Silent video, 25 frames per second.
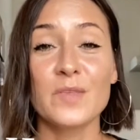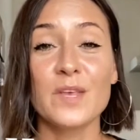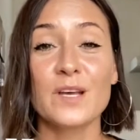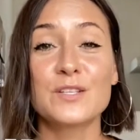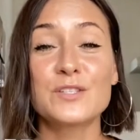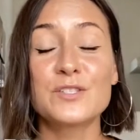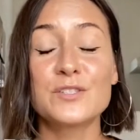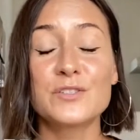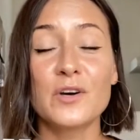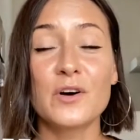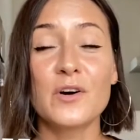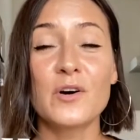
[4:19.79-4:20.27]

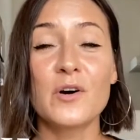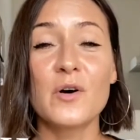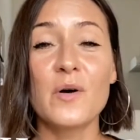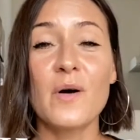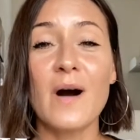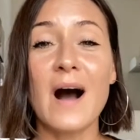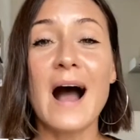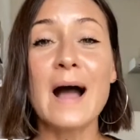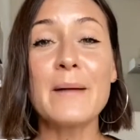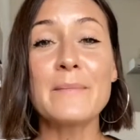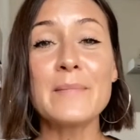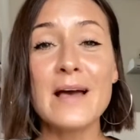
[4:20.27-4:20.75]

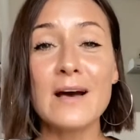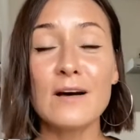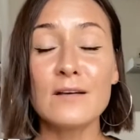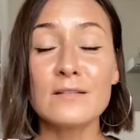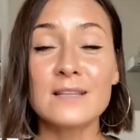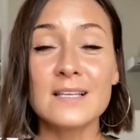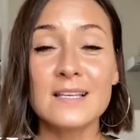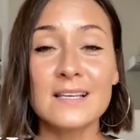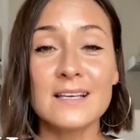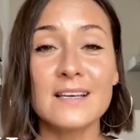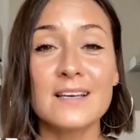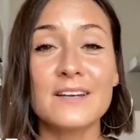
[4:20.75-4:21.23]
So I'm a
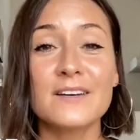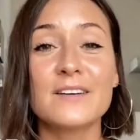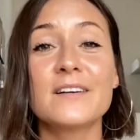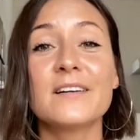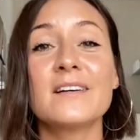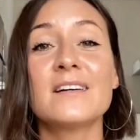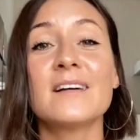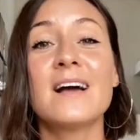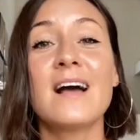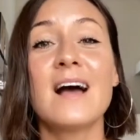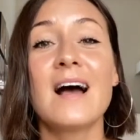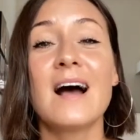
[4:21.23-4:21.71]
healthy
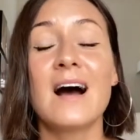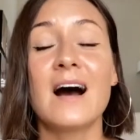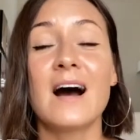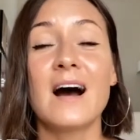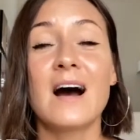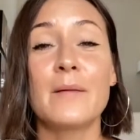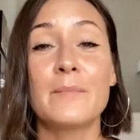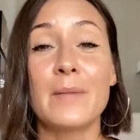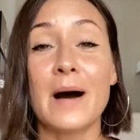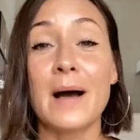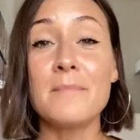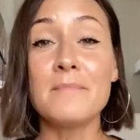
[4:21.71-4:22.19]
eater.
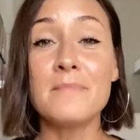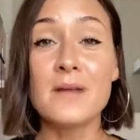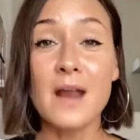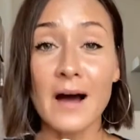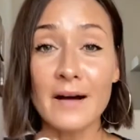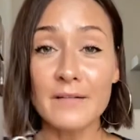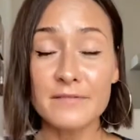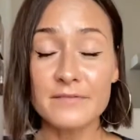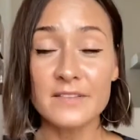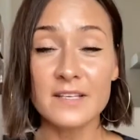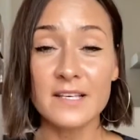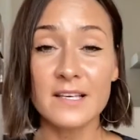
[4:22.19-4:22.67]
Um, I'm
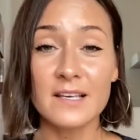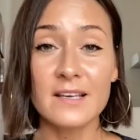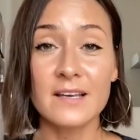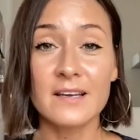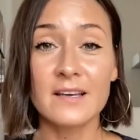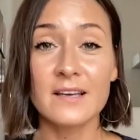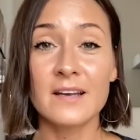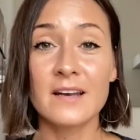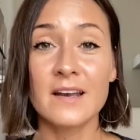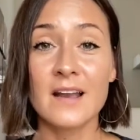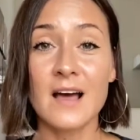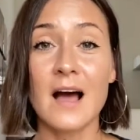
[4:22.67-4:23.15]
not
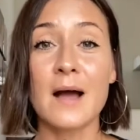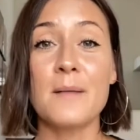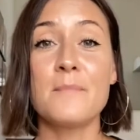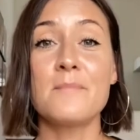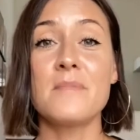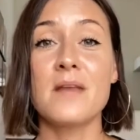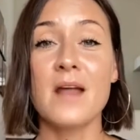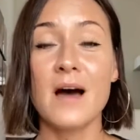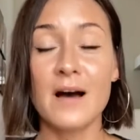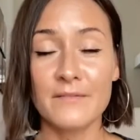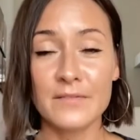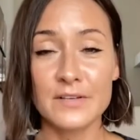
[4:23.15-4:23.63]
vegan. I'm
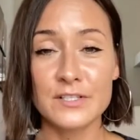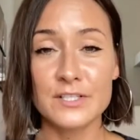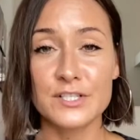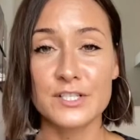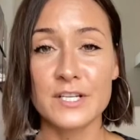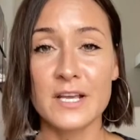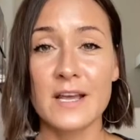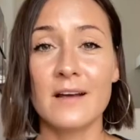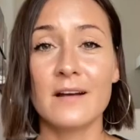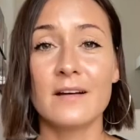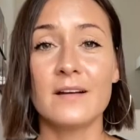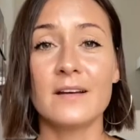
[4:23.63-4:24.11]
not
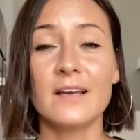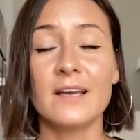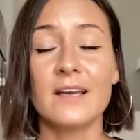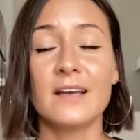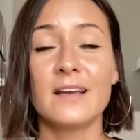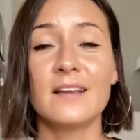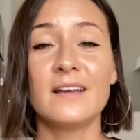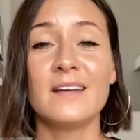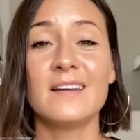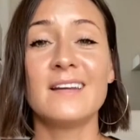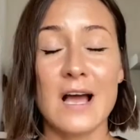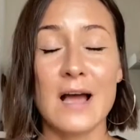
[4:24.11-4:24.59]

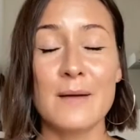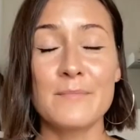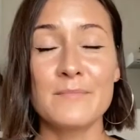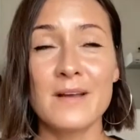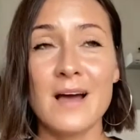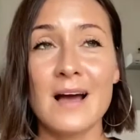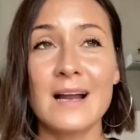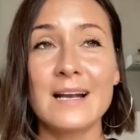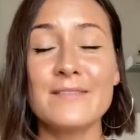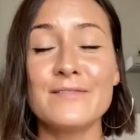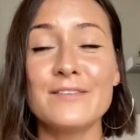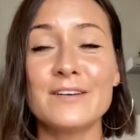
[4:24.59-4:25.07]
vegetarian. I'm
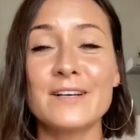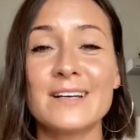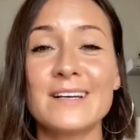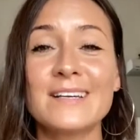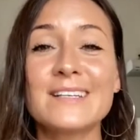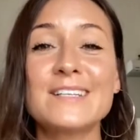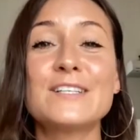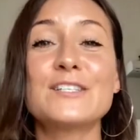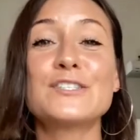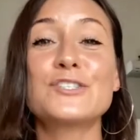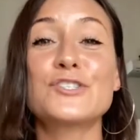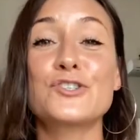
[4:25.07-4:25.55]
not even
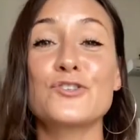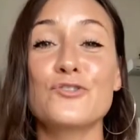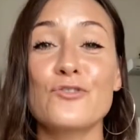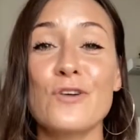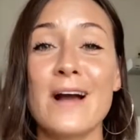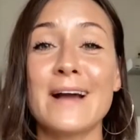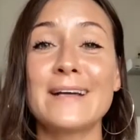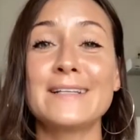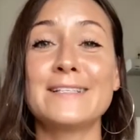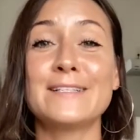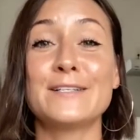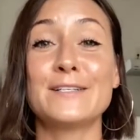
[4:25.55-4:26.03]
gonna
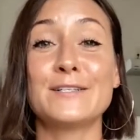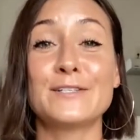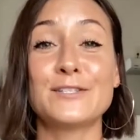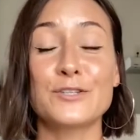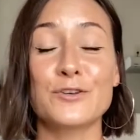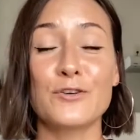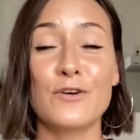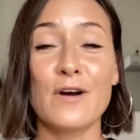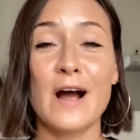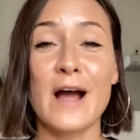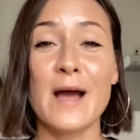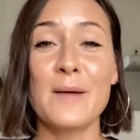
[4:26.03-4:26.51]
try to
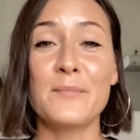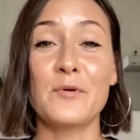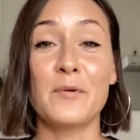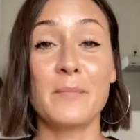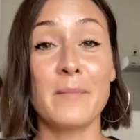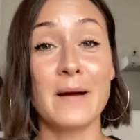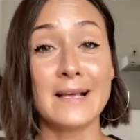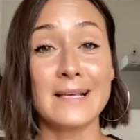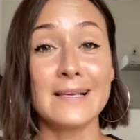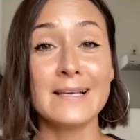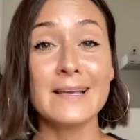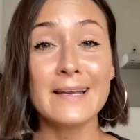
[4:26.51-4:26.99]
describe what
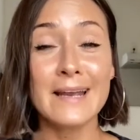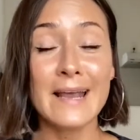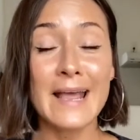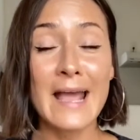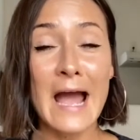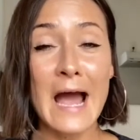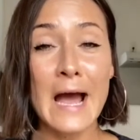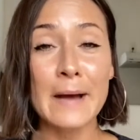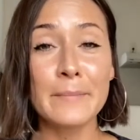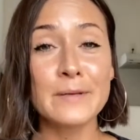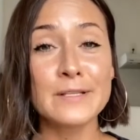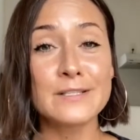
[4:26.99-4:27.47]
my eating
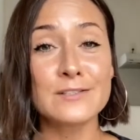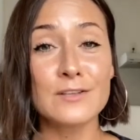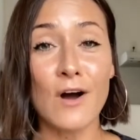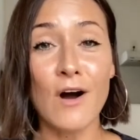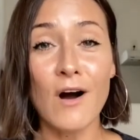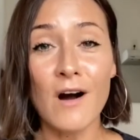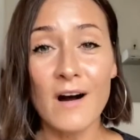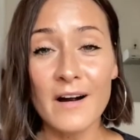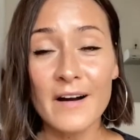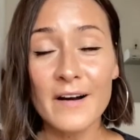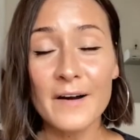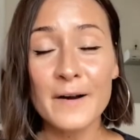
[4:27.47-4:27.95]
habits
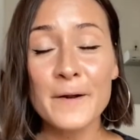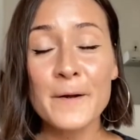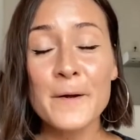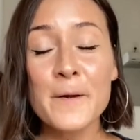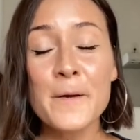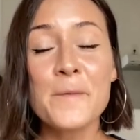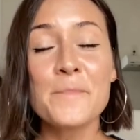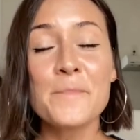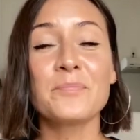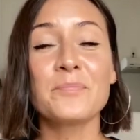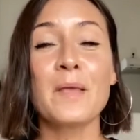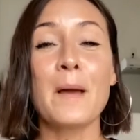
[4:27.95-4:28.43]
are
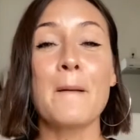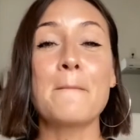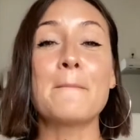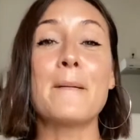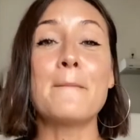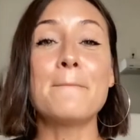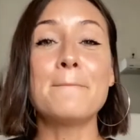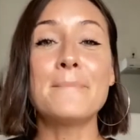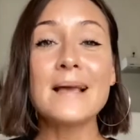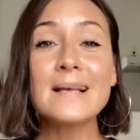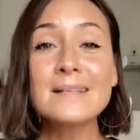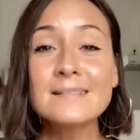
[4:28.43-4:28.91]

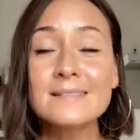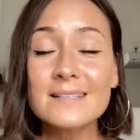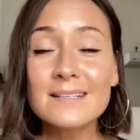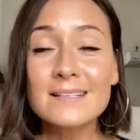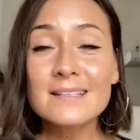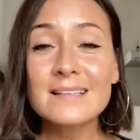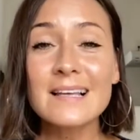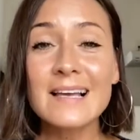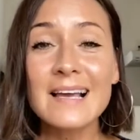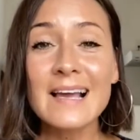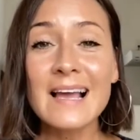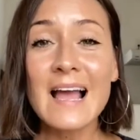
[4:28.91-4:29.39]
but
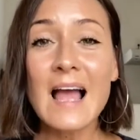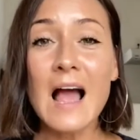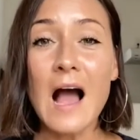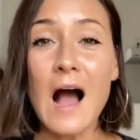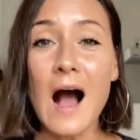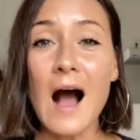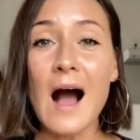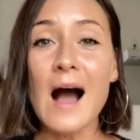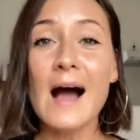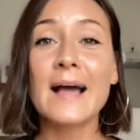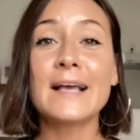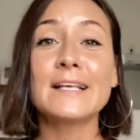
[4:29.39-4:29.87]
basically,
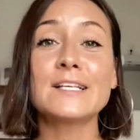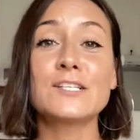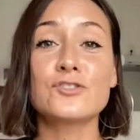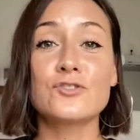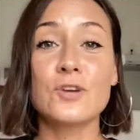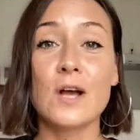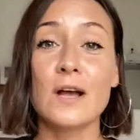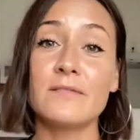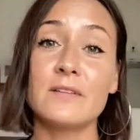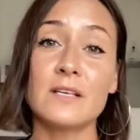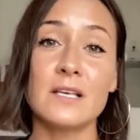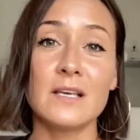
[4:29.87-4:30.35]
I
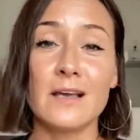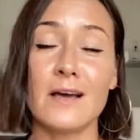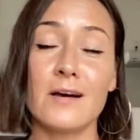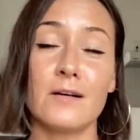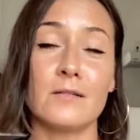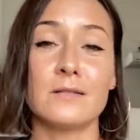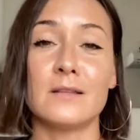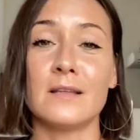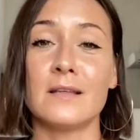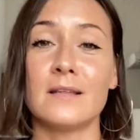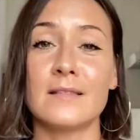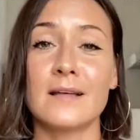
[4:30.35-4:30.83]
strive to eat
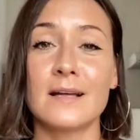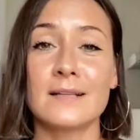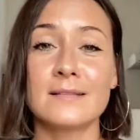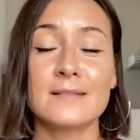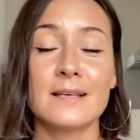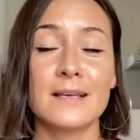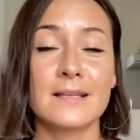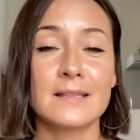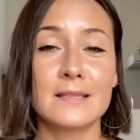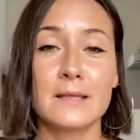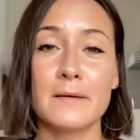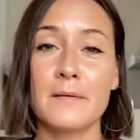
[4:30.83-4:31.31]
healthy. That's
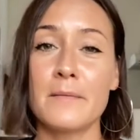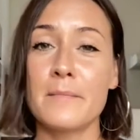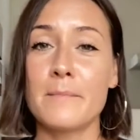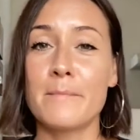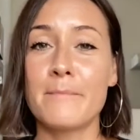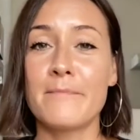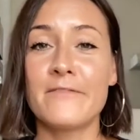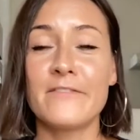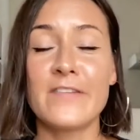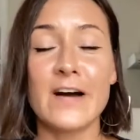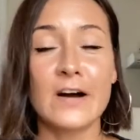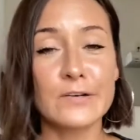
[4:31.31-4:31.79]
like the
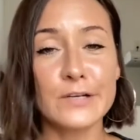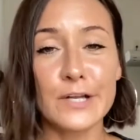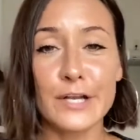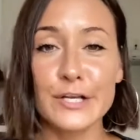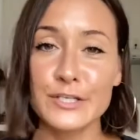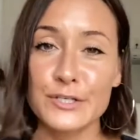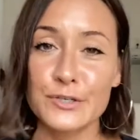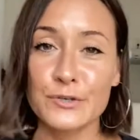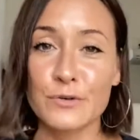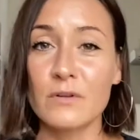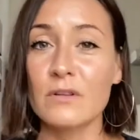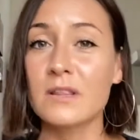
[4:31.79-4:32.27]

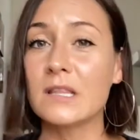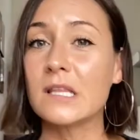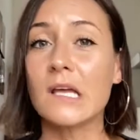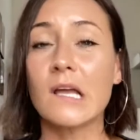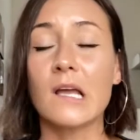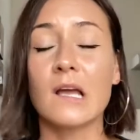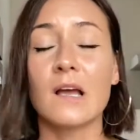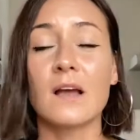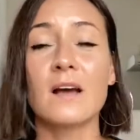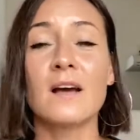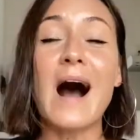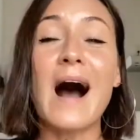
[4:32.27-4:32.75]
foundational
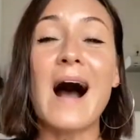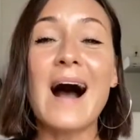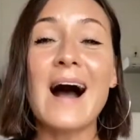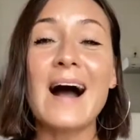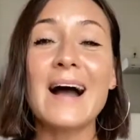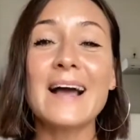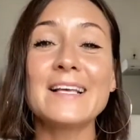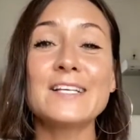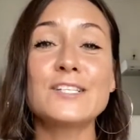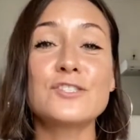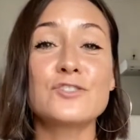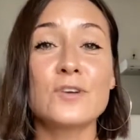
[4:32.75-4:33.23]
thing.
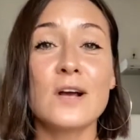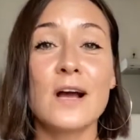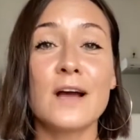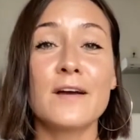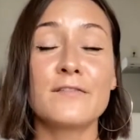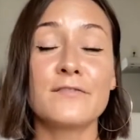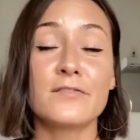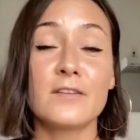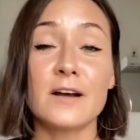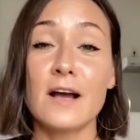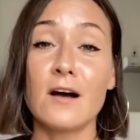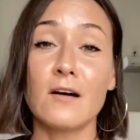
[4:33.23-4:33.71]
I
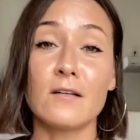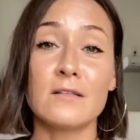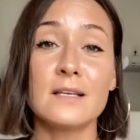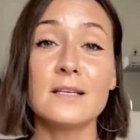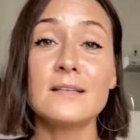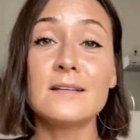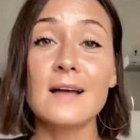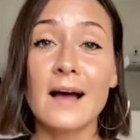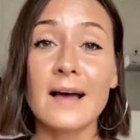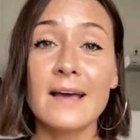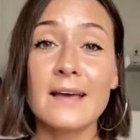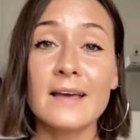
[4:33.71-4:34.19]
strive for a healthy
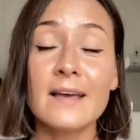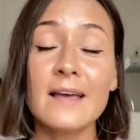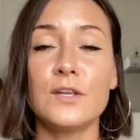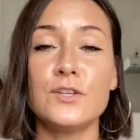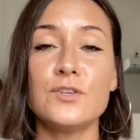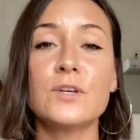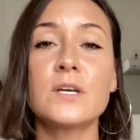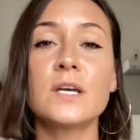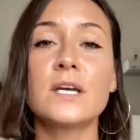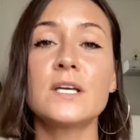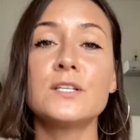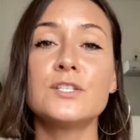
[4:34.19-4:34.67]
diet.
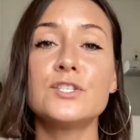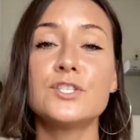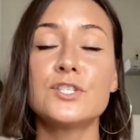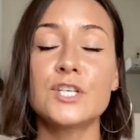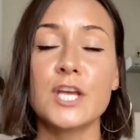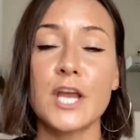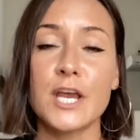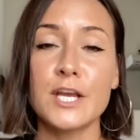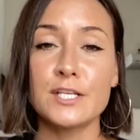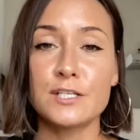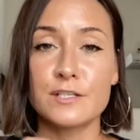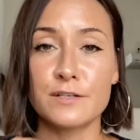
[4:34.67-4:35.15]
You can
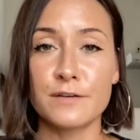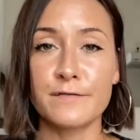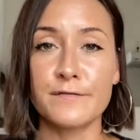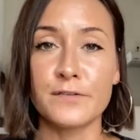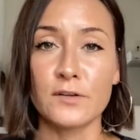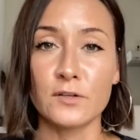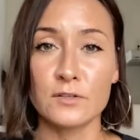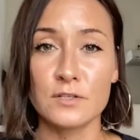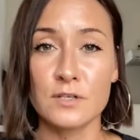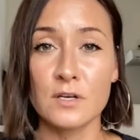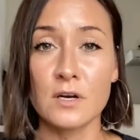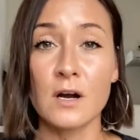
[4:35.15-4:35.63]
change the
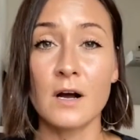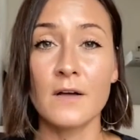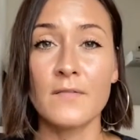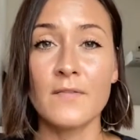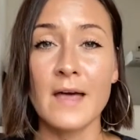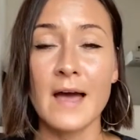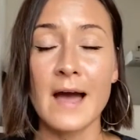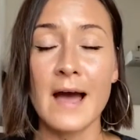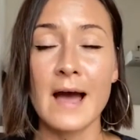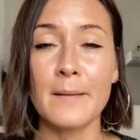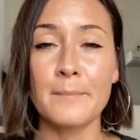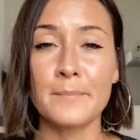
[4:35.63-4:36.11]
filter on
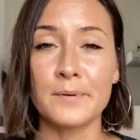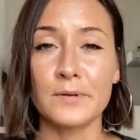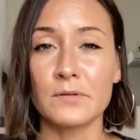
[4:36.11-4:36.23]
the app.